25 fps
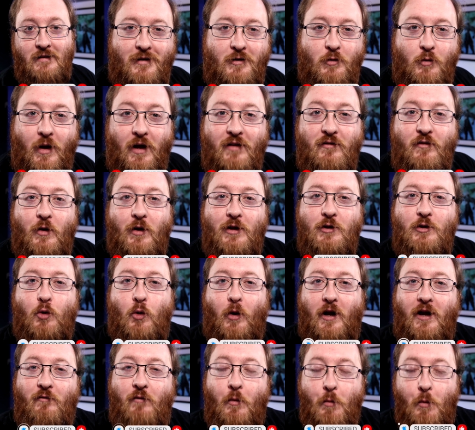So if you
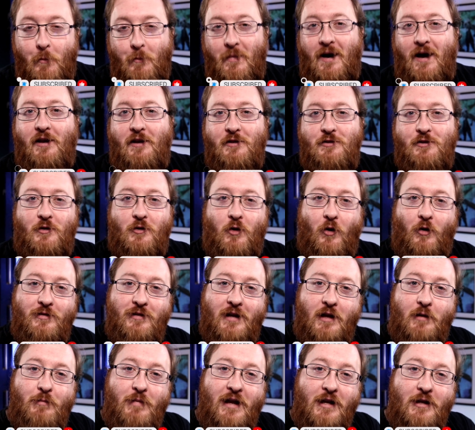enjoy Football Manager
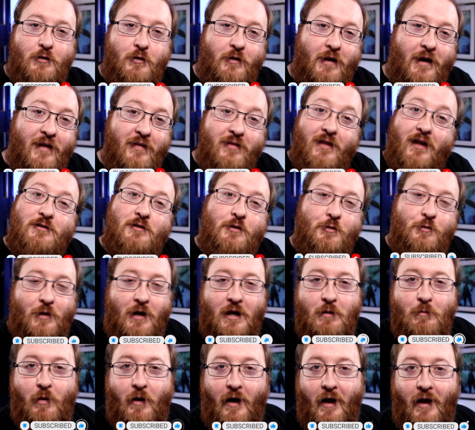content, make sure you hit that
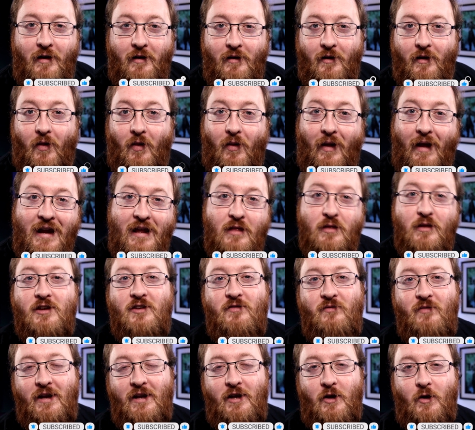subscribe button, like this
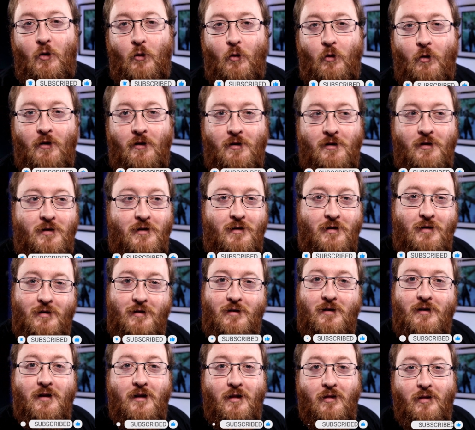video.
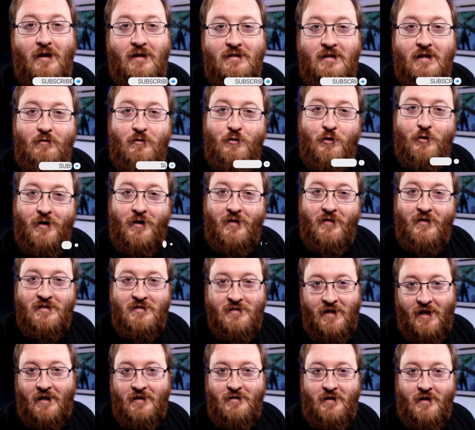Let's have a look at this
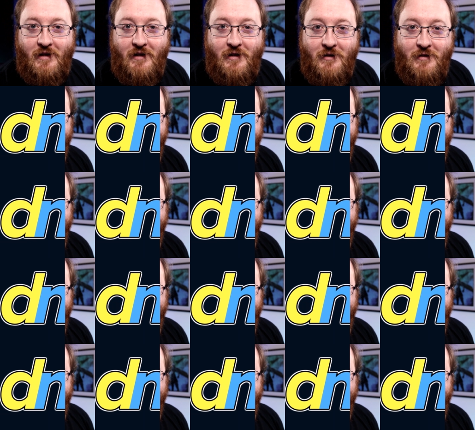tactic.